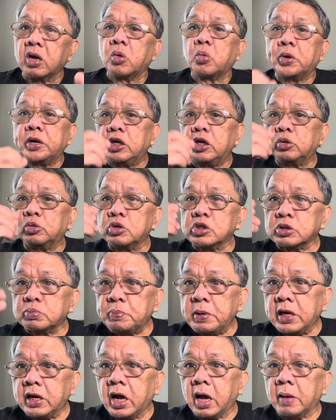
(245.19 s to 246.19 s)
We need to
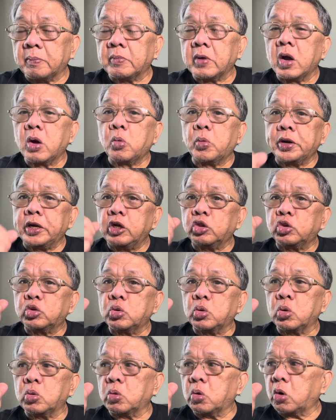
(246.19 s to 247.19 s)
speak up. We need
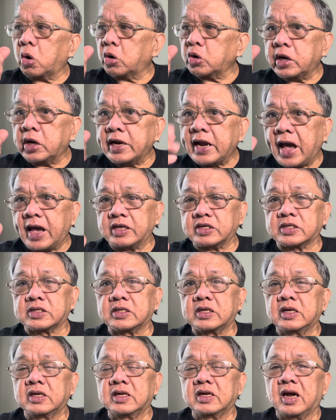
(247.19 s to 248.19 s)
to organize.
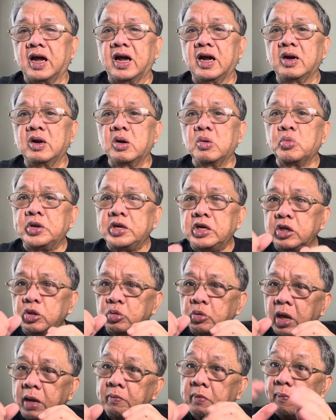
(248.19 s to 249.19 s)
We need
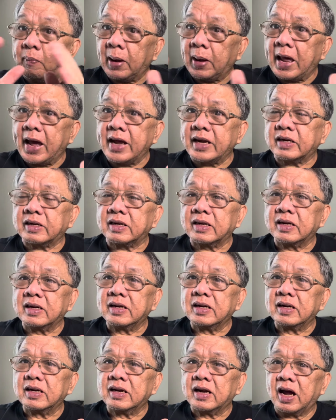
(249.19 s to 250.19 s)
to have a plan.
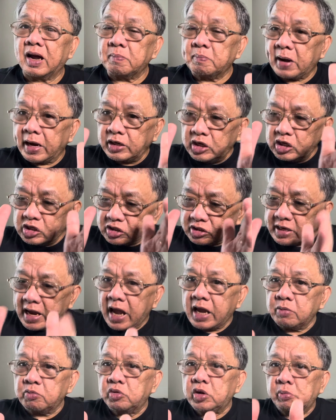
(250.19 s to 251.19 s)
By this
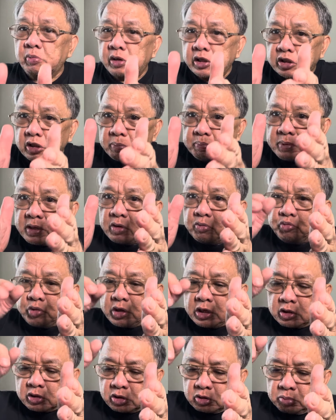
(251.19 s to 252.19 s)
time, we
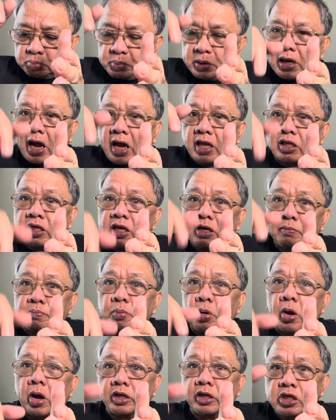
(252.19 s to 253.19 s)
should be at here
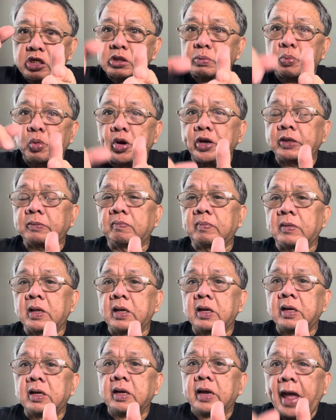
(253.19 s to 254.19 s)
at this point.
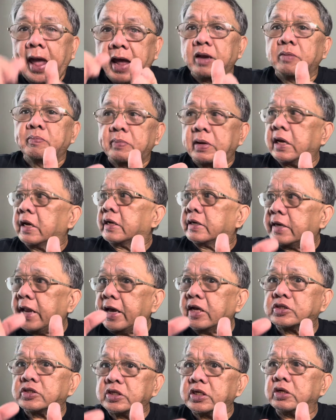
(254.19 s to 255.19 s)
And
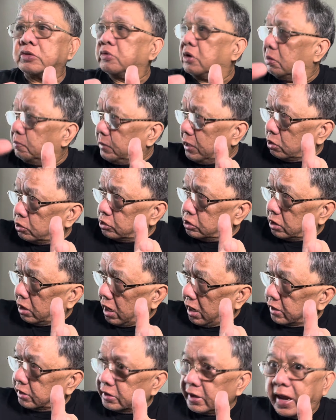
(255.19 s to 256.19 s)
next year we'll be on the
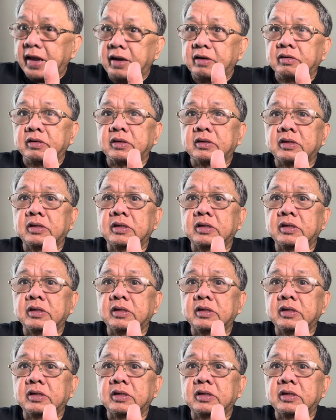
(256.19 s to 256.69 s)
other end.